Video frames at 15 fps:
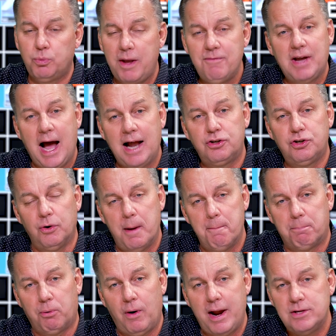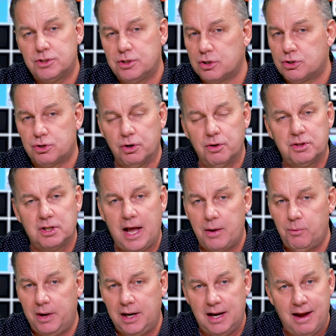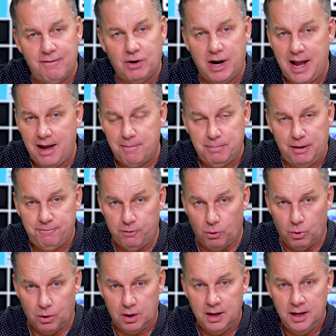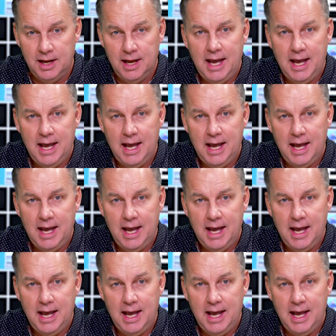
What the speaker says: We've got to embrace the truth like we never have before